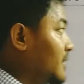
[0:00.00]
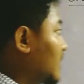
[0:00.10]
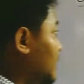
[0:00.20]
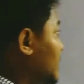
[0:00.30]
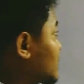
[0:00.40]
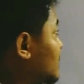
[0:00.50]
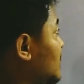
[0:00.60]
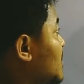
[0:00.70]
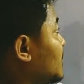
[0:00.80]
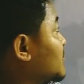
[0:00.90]
That means
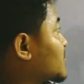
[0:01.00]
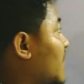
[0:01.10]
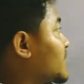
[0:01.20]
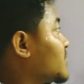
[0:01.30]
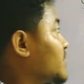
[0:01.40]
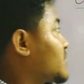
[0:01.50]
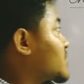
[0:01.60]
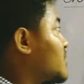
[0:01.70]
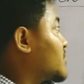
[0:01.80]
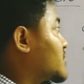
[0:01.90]
the charging
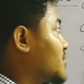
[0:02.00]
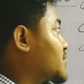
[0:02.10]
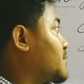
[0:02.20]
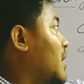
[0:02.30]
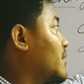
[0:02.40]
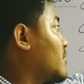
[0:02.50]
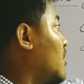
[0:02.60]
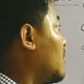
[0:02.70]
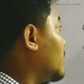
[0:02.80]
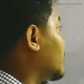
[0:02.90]
is transfer
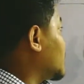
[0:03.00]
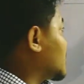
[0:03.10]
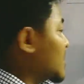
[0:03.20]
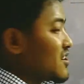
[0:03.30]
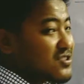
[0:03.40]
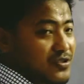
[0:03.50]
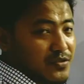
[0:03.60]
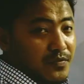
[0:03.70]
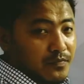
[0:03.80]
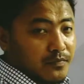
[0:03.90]
of charge,
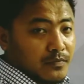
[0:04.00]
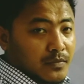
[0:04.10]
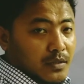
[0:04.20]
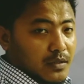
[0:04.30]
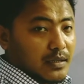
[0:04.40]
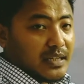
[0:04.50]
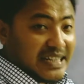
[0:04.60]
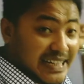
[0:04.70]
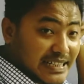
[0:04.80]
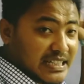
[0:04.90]

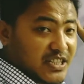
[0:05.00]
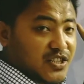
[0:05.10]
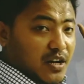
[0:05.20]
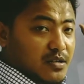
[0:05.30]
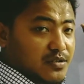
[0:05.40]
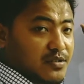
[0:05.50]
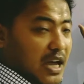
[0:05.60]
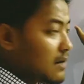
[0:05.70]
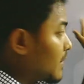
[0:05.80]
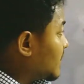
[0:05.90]
electric charge. I
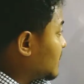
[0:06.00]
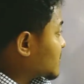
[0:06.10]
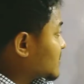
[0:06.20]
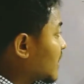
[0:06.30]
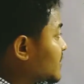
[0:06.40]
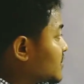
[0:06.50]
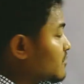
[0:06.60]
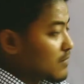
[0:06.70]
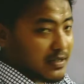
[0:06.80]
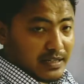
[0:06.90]
am writing charger,
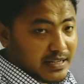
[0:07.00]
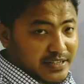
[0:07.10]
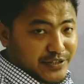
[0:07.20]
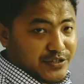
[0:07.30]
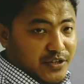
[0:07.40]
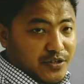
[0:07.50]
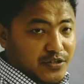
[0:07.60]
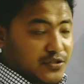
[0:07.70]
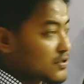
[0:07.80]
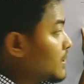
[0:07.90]
but electric
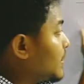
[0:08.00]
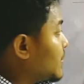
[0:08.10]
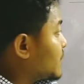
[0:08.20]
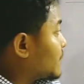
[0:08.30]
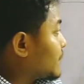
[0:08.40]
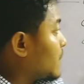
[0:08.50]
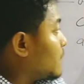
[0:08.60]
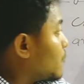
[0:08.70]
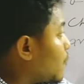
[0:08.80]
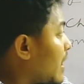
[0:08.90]
charge from
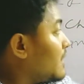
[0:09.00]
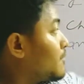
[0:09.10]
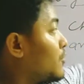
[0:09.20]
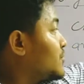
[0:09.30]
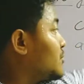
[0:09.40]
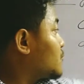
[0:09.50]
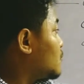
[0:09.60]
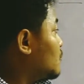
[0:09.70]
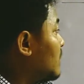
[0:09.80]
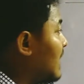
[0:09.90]
one body
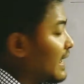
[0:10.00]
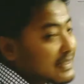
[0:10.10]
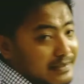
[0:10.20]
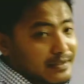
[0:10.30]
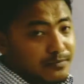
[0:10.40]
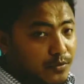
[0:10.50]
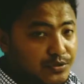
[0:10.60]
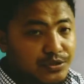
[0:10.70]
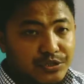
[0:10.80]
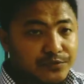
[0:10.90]
to another
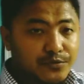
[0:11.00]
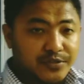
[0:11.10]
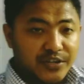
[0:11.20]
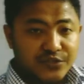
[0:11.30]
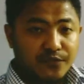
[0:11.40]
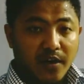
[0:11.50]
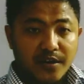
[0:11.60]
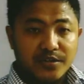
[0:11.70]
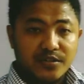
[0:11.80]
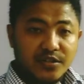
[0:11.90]
body. If you
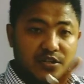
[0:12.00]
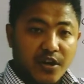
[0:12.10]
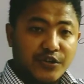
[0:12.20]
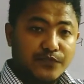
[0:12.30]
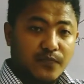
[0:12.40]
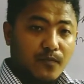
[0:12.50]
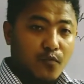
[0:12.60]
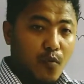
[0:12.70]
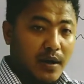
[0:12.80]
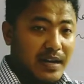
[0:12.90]
transfer charge from
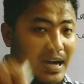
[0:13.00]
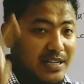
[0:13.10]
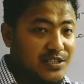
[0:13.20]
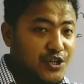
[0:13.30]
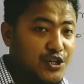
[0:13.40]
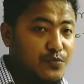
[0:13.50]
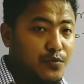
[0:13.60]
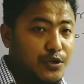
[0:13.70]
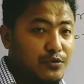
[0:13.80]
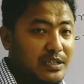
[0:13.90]
one uncharged
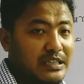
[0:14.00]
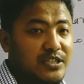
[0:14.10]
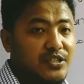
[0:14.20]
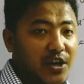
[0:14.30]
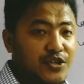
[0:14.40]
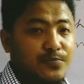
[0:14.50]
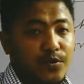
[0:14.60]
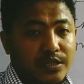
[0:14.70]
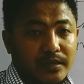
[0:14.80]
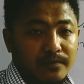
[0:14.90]
body to another charged
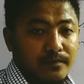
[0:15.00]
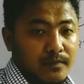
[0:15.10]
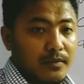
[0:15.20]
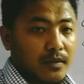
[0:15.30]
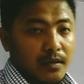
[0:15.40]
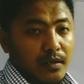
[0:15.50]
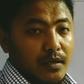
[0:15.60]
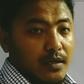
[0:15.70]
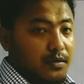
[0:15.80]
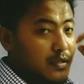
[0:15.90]
body,
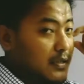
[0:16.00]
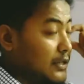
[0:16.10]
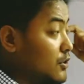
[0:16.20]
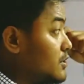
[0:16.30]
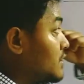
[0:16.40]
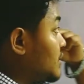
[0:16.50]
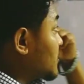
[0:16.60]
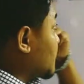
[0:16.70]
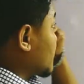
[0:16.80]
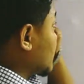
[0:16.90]
then this
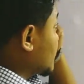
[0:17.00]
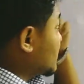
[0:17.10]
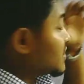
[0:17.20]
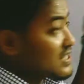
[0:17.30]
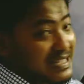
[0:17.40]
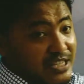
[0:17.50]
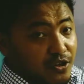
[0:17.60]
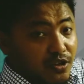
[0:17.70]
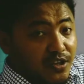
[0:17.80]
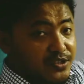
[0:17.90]
process is
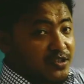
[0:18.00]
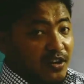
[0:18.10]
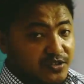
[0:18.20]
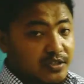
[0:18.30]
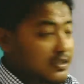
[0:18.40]
called as charging.